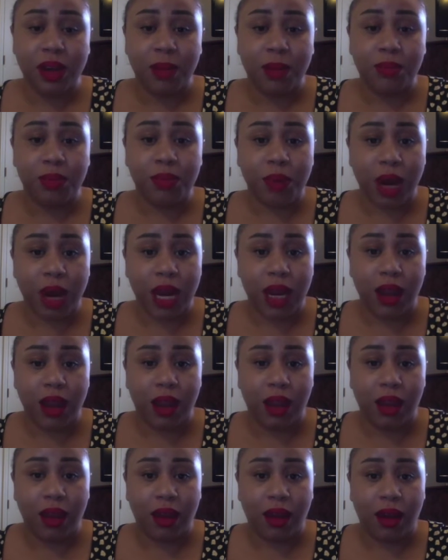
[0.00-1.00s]

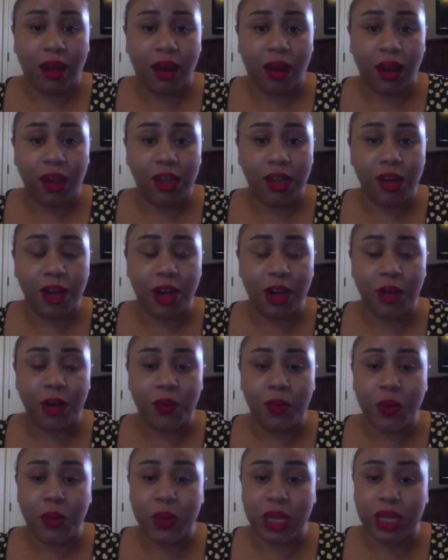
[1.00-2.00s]
braiding, you know,
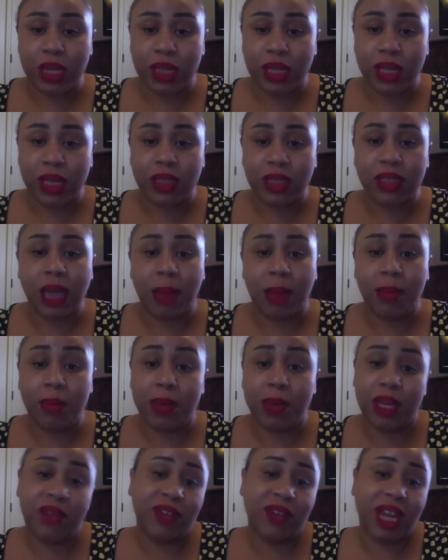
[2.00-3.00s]
with that type of
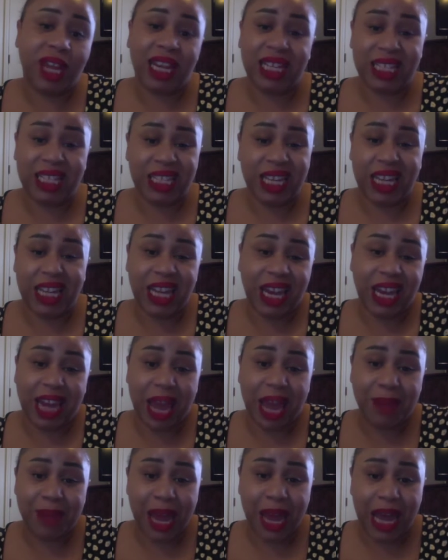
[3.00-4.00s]
weave like
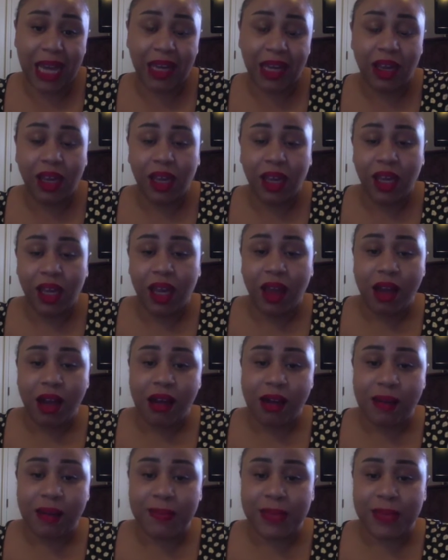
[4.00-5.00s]
I'm not,
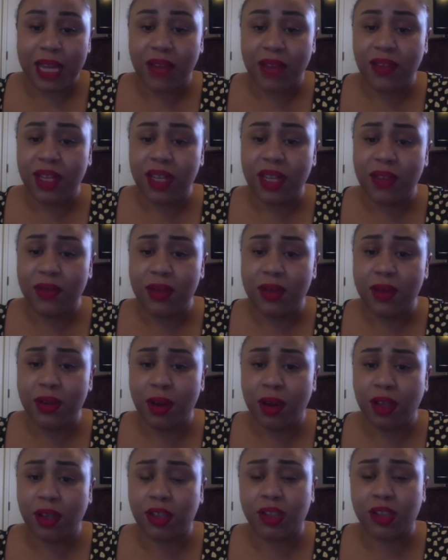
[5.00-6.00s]
definitely give the
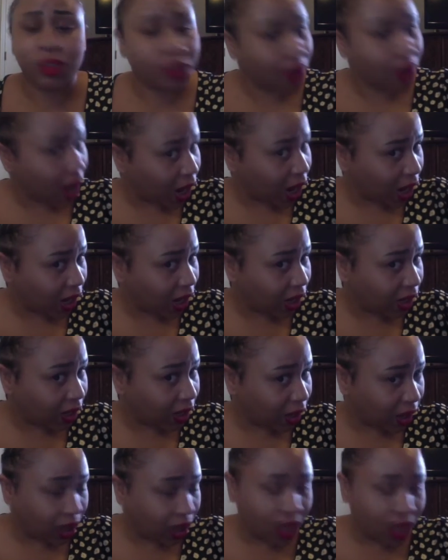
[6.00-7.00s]
yarn a
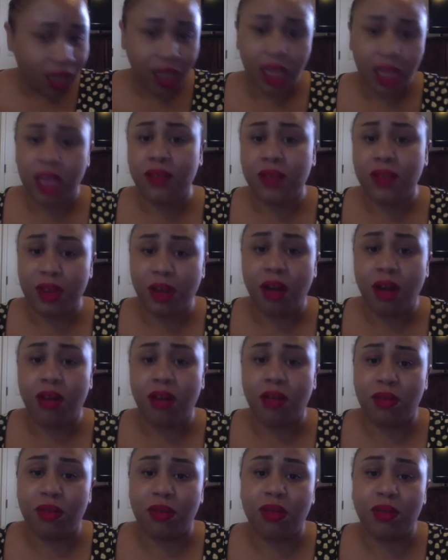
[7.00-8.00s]
try. Give the yarn
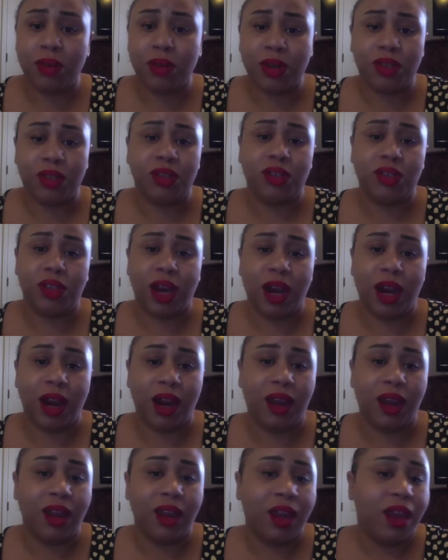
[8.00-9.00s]
cornrows a
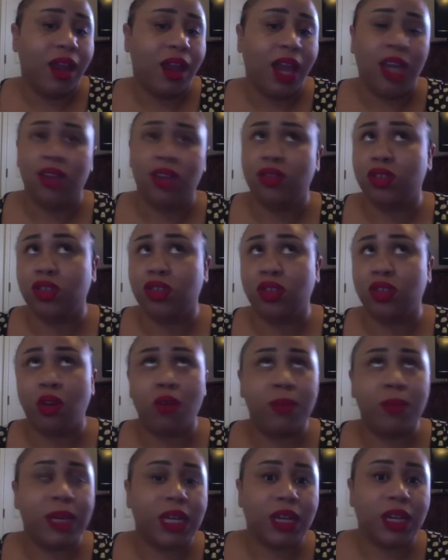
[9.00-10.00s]
try. And there are so
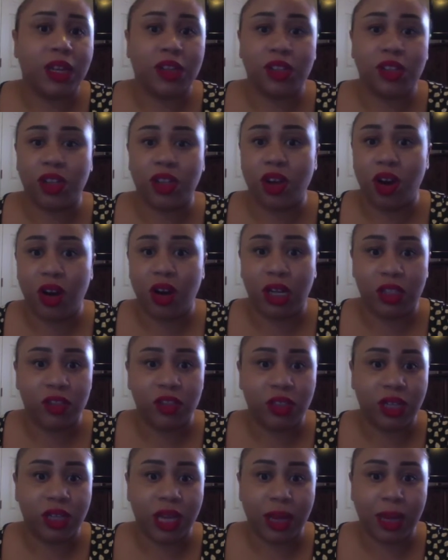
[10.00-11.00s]
many colors of yarn that
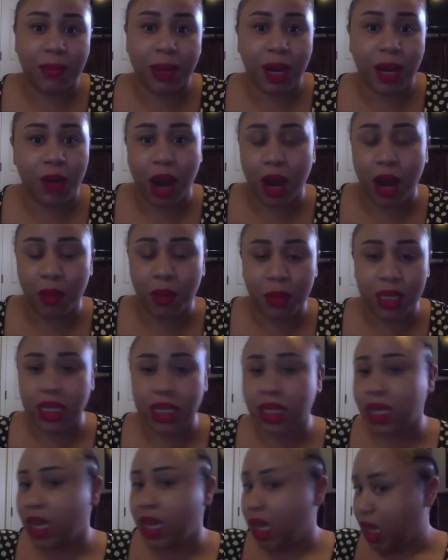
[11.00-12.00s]
you can like play around
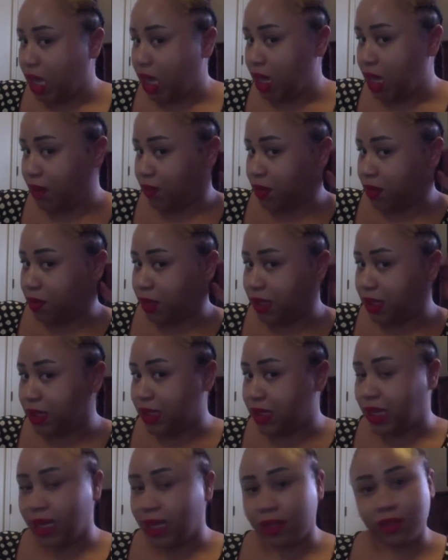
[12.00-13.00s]
with. If you wanted
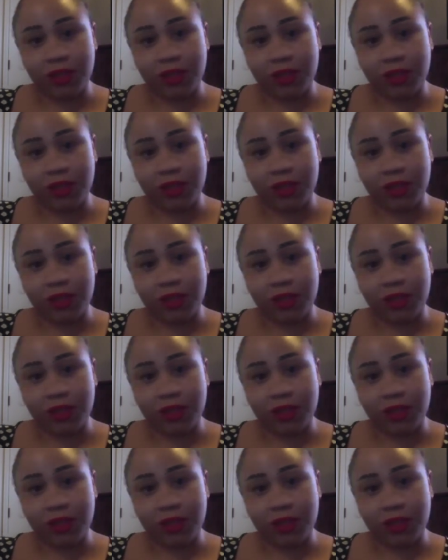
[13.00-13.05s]
to like do